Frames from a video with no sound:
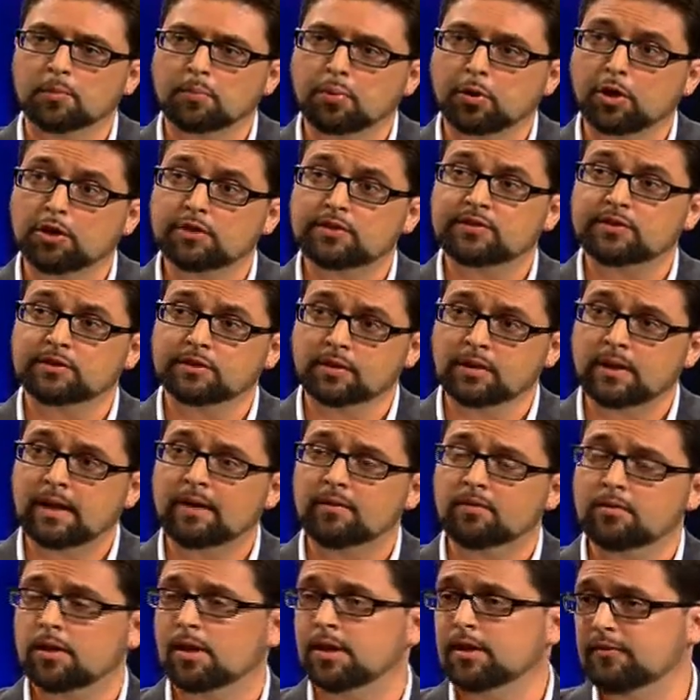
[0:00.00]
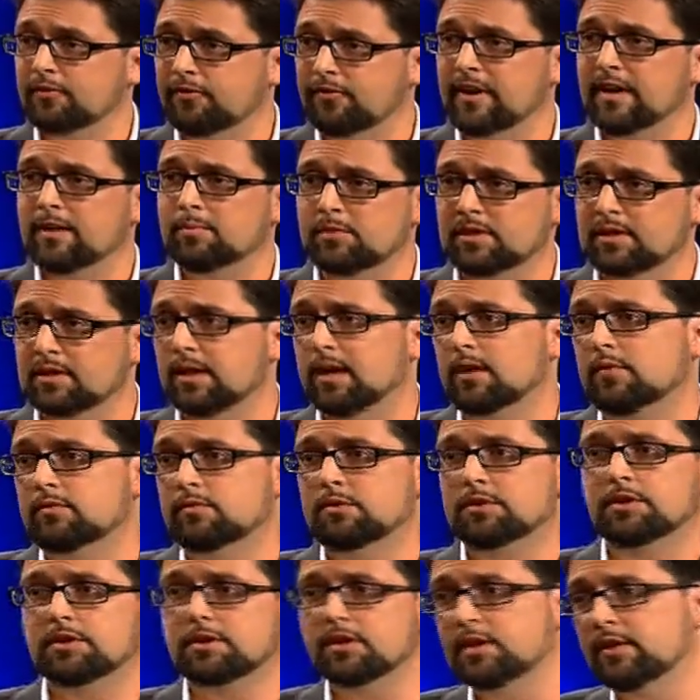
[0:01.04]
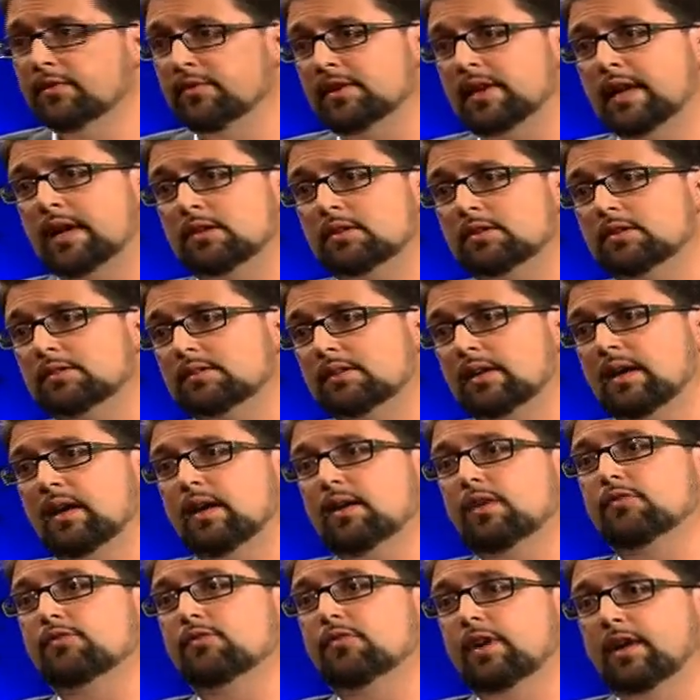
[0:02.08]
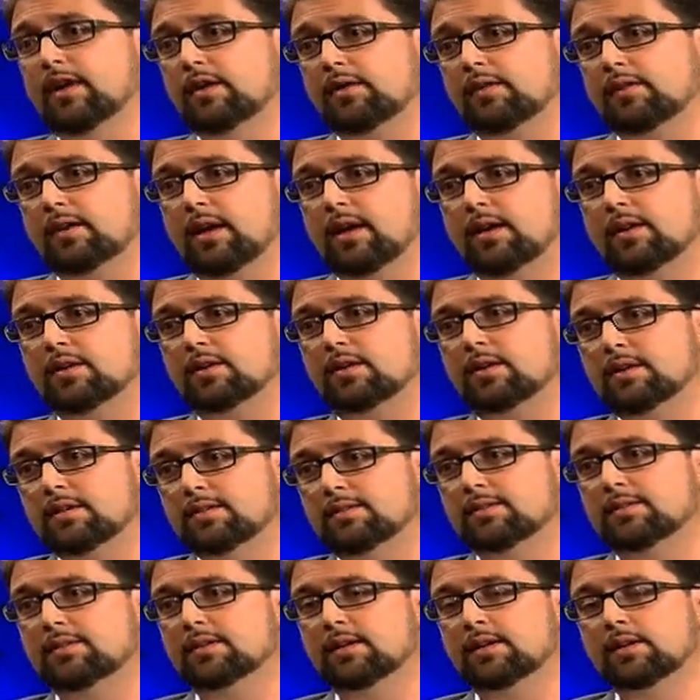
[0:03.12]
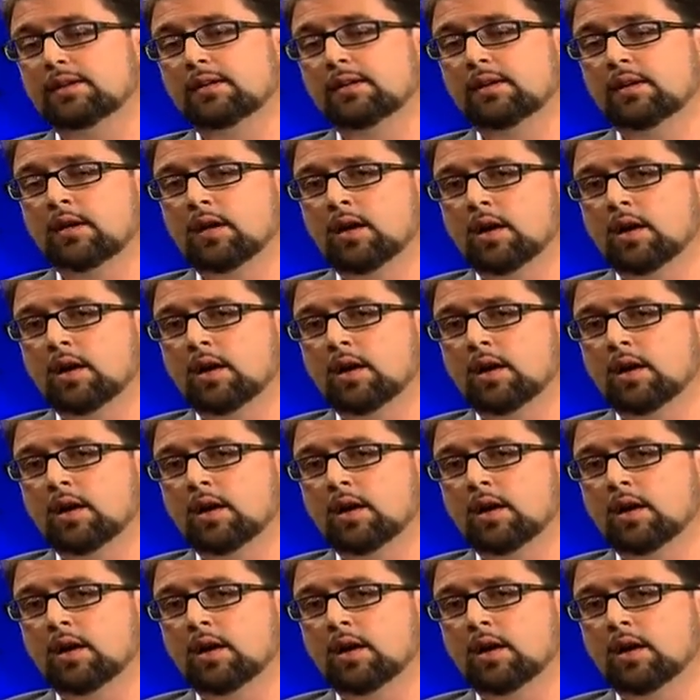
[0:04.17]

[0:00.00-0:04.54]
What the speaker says: personal level, on a family level, you're living out this kind of faith, taking kids in.